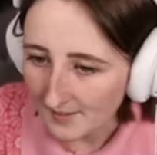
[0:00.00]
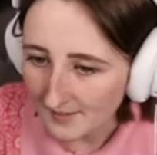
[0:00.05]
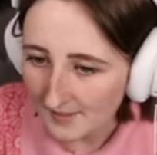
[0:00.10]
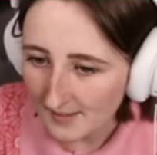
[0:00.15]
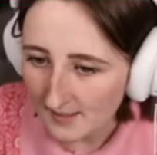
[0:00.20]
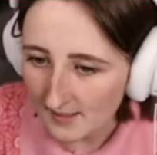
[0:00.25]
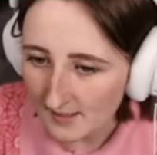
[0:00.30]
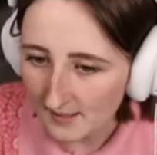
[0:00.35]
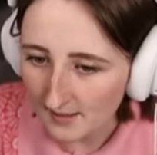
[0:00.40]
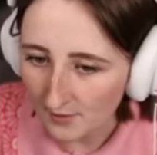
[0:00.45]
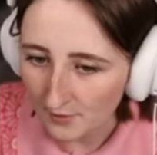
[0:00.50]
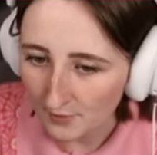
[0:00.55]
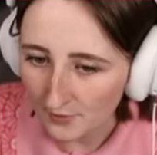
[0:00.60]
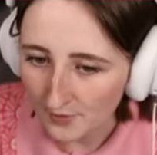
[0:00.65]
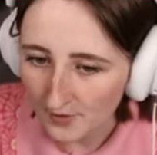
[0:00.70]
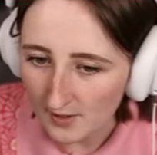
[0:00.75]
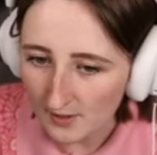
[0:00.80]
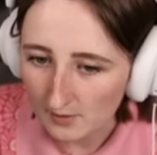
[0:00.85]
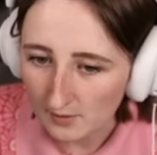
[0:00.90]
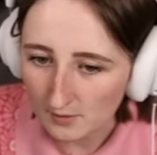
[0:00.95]
I could get a
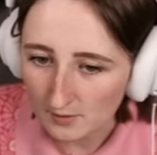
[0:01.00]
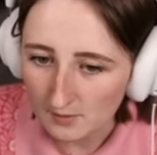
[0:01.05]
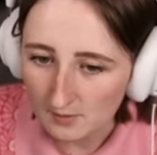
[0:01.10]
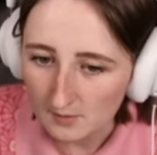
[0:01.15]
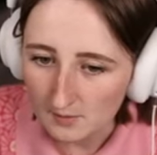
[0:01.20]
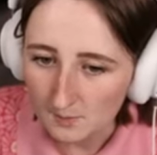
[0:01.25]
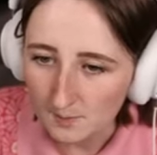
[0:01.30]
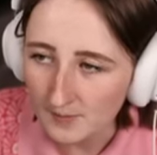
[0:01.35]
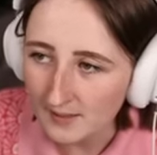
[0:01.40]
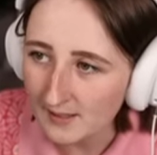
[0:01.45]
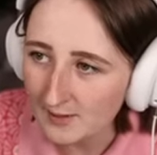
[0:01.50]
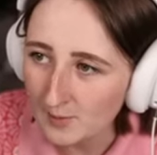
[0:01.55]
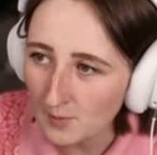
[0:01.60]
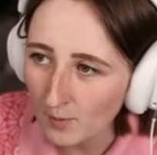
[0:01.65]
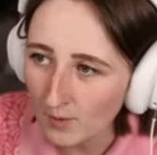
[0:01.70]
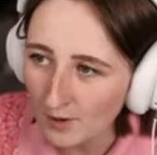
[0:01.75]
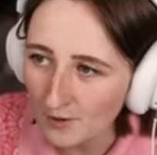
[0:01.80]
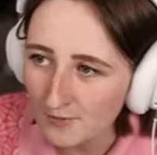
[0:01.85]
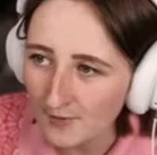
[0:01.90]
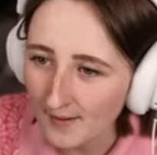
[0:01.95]
few, but it's
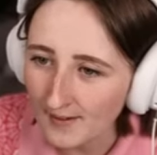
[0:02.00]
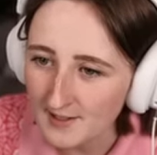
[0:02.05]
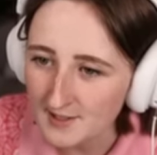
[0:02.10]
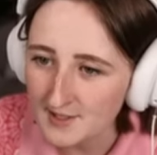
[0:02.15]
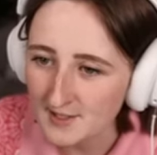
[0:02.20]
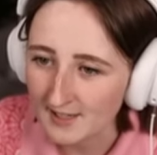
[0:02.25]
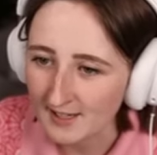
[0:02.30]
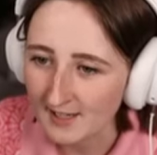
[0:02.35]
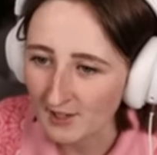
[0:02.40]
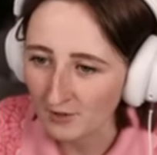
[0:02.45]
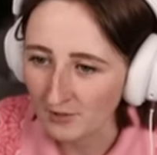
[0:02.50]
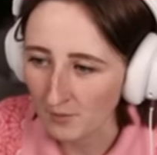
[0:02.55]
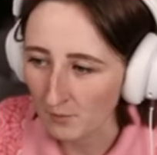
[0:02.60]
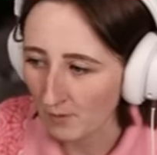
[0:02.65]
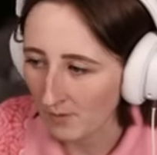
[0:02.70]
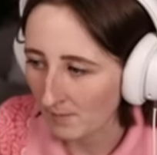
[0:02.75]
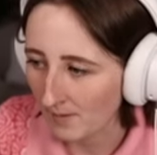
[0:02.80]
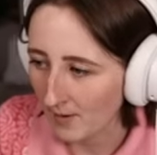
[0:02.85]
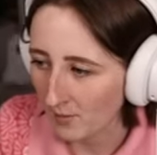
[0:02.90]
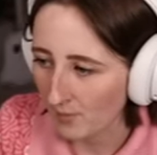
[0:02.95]
more fun to kill them
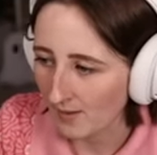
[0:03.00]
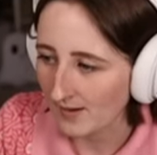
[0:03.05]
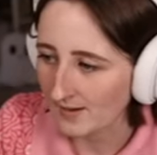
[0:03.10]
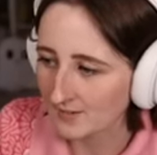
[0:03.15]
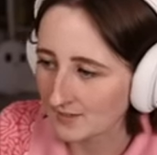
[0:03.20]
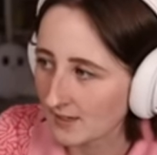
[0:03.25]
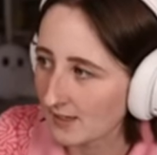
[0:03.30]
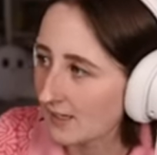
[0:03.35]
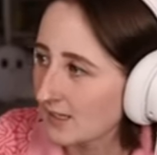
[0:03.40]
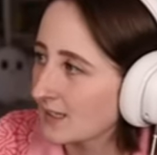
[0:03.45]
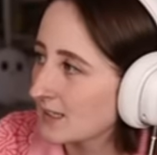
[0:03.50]
one by one, isn't it?